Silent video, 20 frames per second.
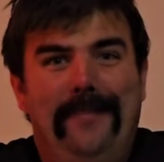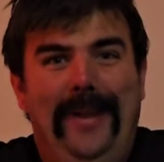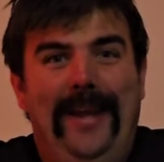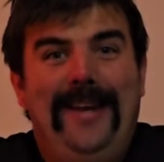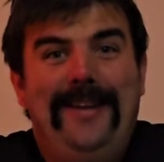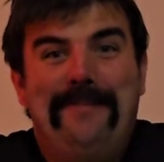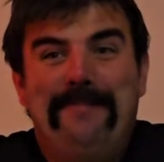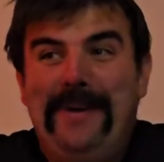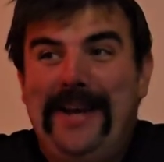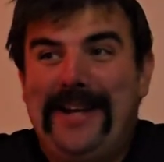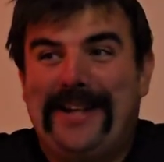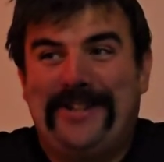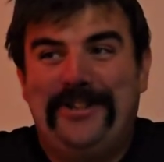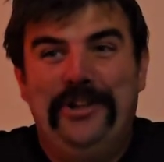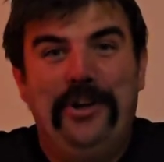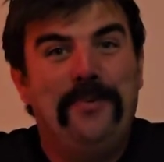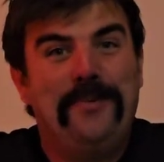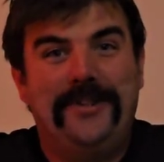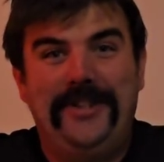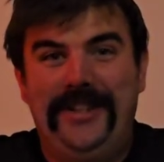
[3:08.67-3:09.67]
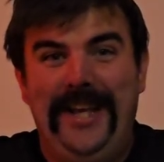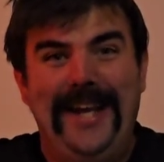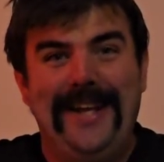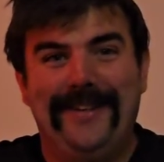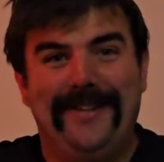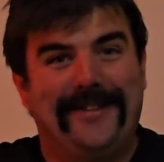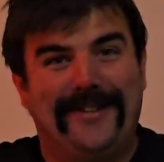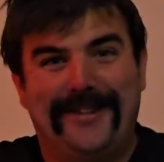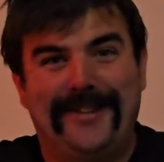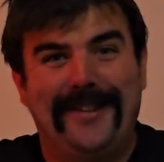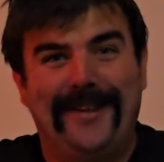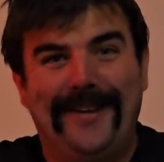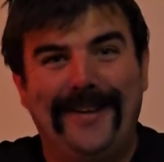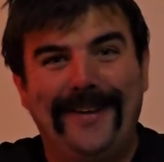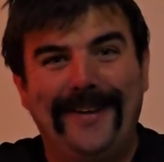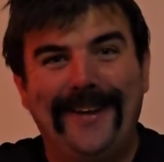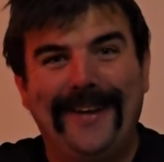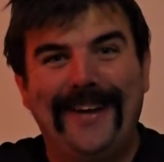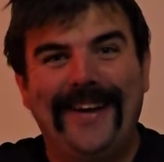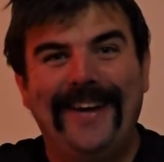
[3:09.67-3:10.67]
It makes no sense.
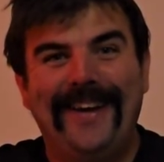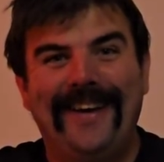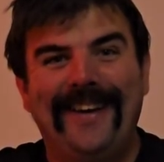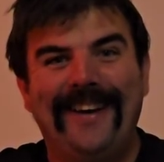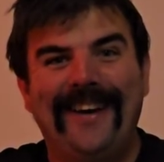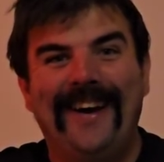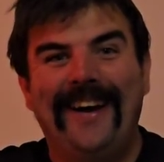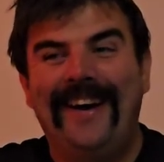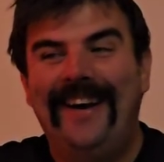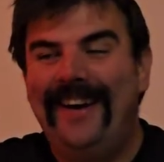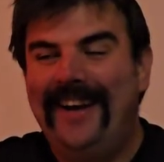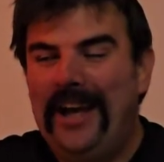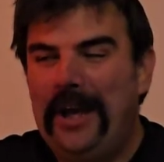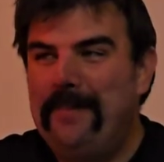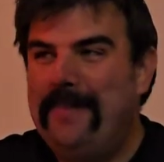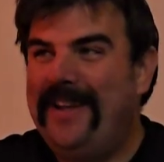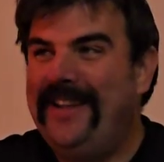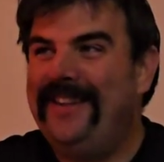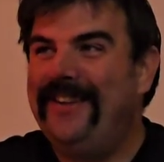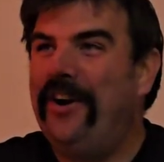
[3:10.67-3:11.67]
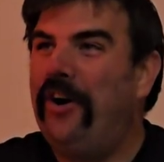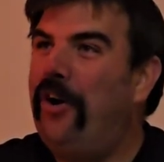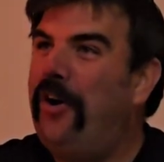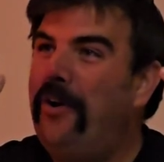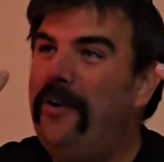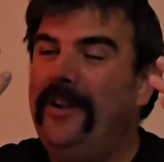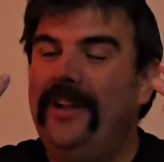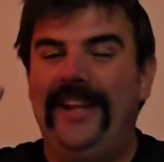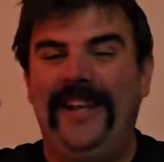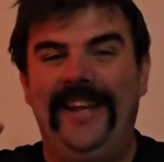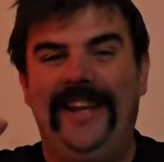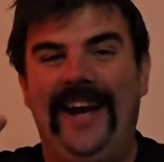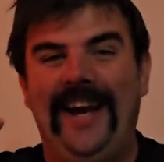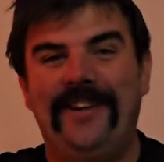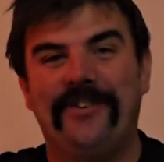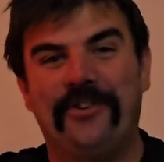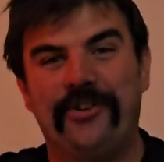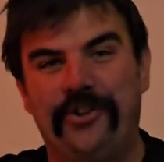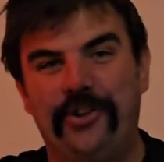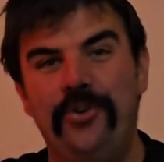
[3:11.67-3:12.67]
I mean, all he
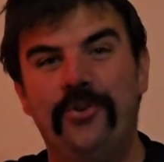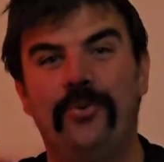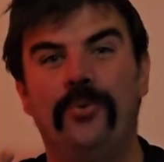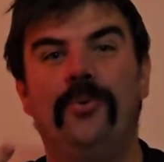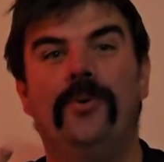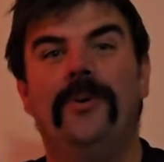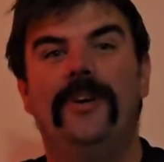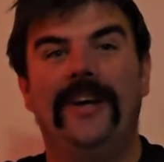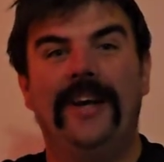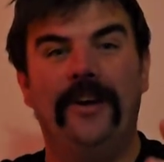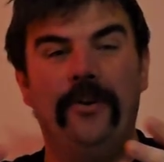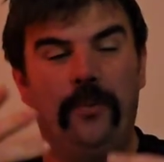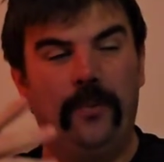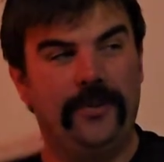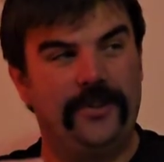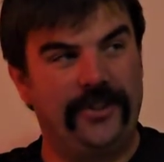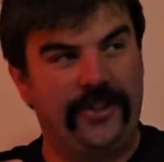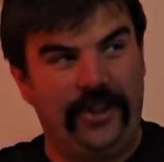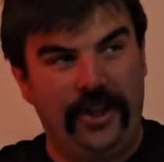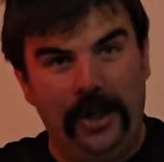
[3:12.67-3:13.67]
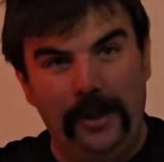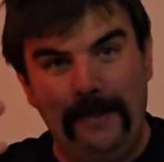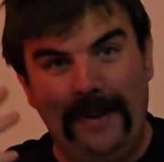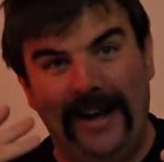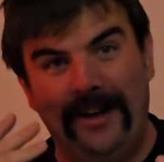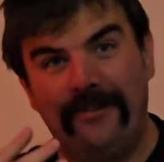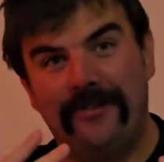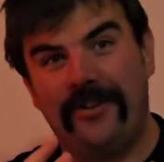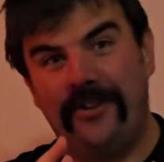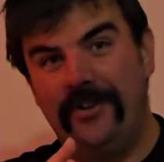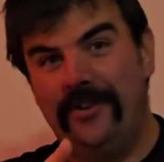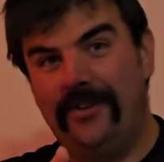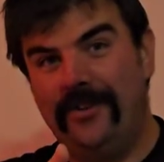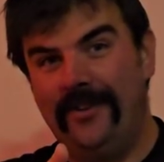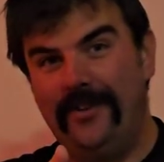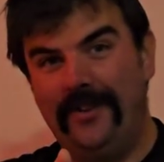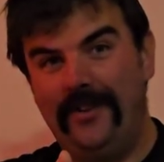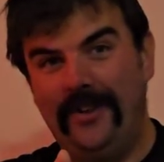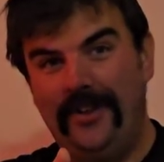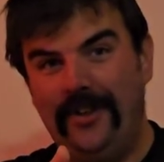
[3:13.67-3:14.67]
had to do was come out,
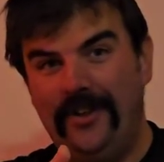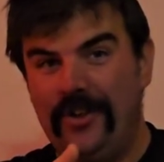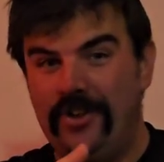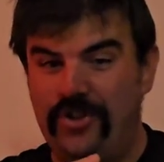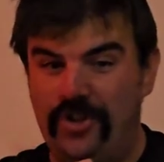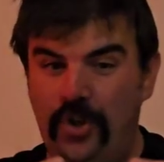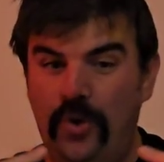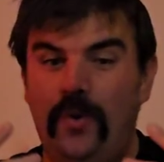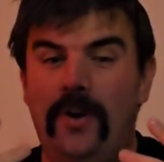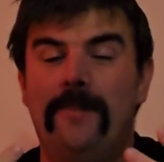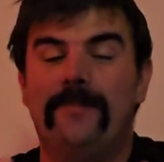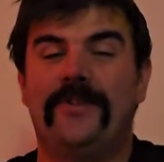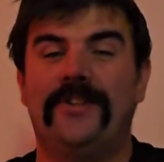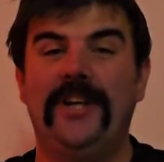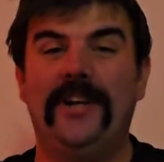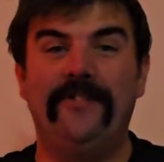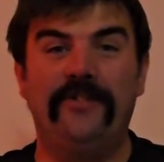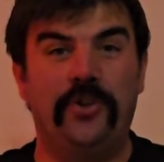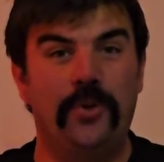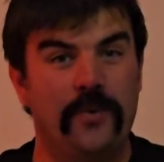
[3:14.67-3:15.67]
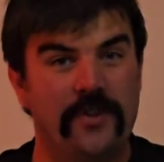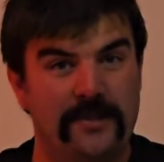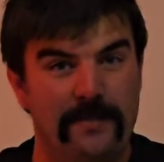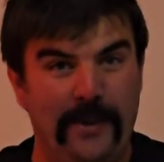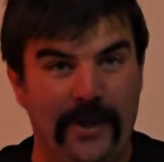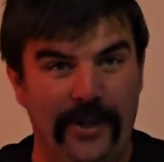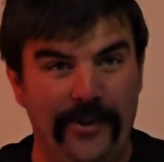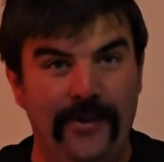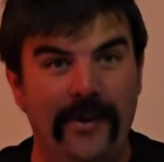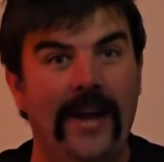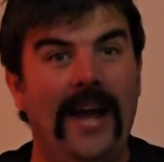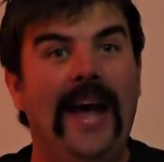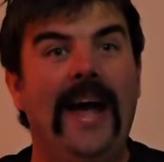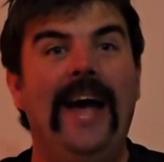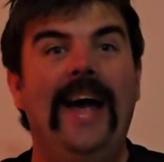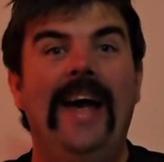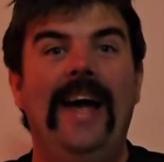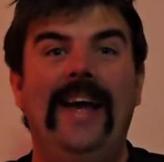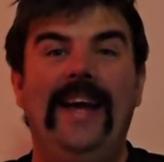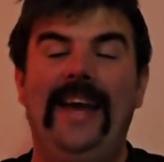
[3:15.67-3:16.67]
show himself to his mother,
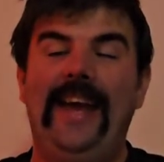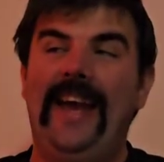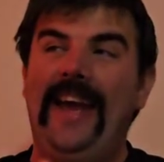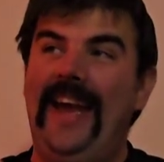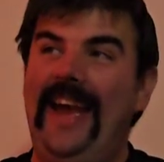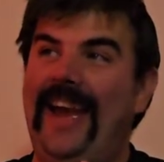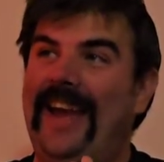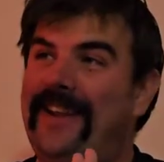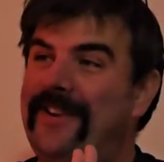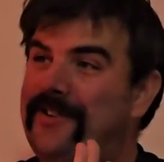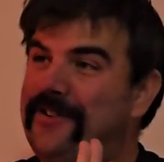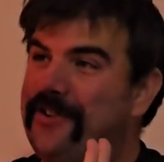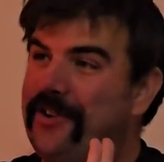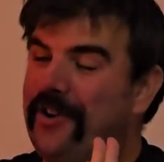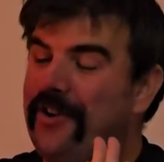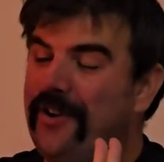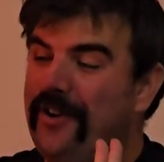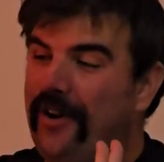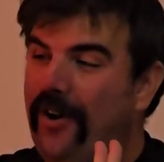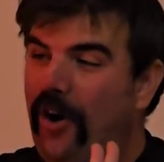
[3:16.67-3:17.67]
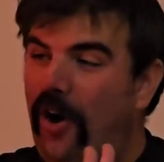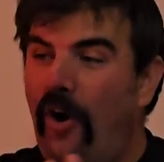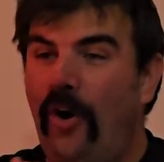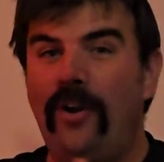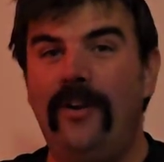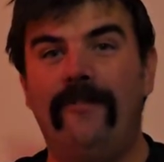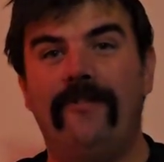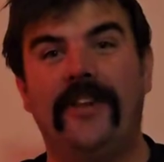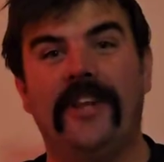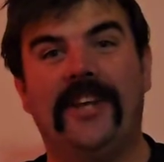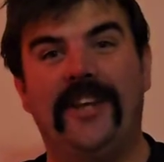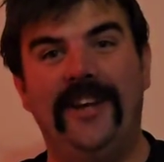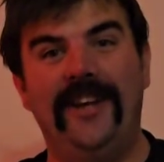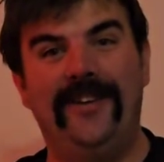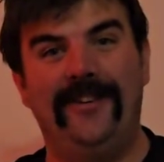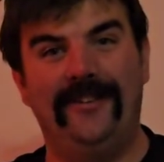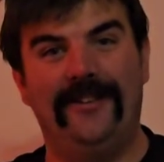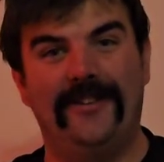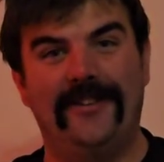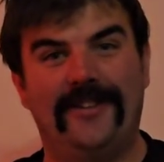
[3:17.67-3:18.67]
and all of the
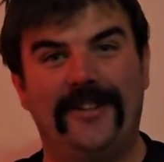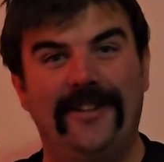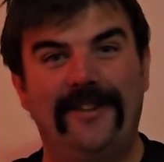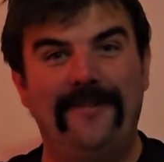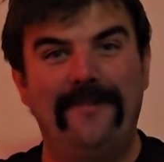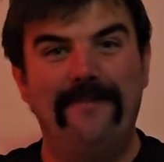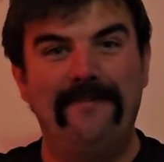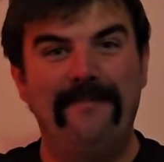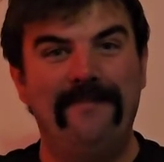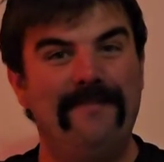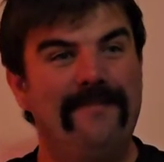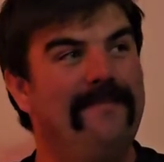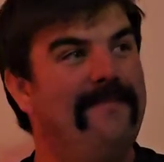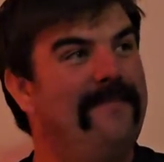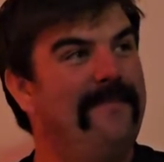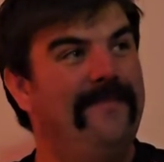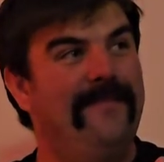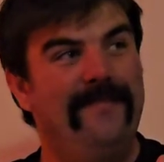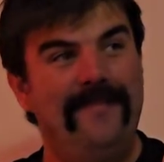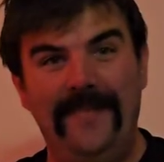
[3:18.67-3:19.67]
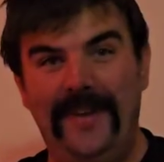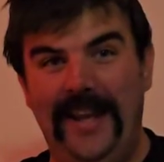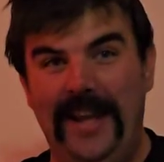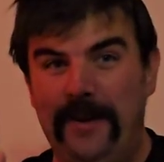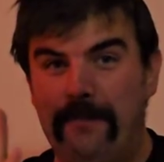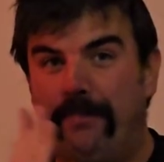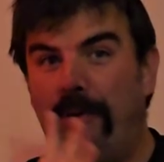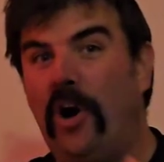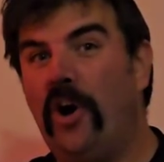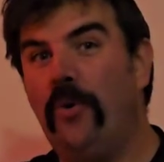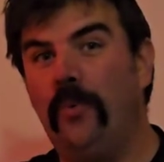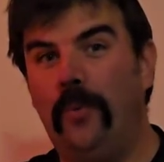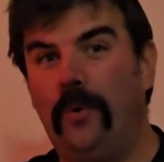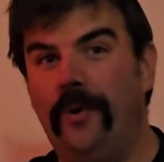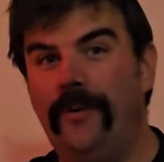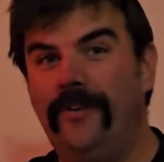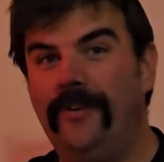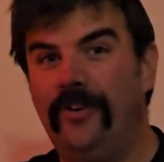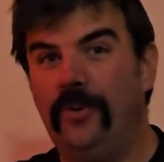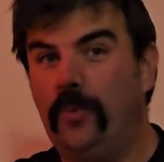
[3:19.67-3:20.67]
kills in Part
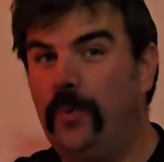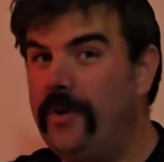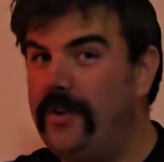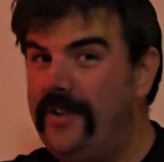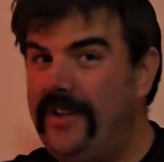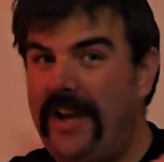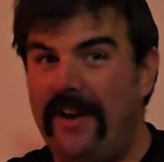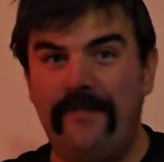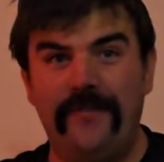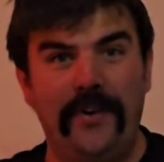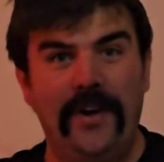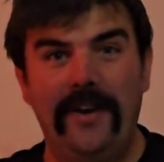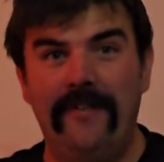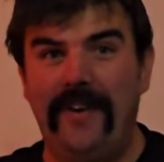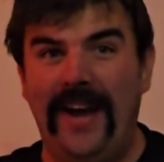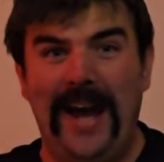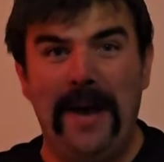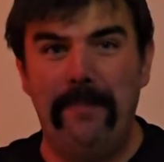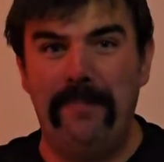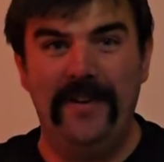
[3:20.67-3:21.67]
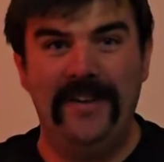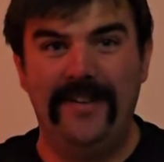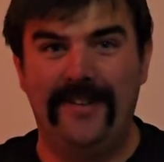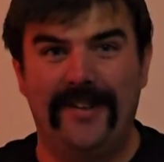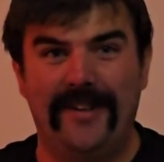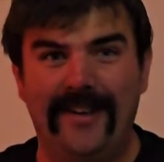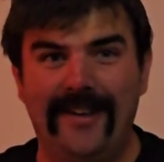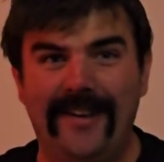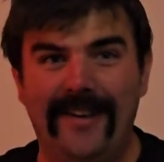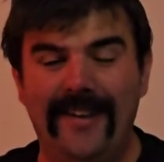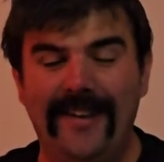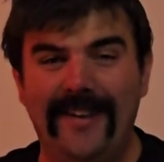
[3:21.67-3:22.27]
1 would never have happened.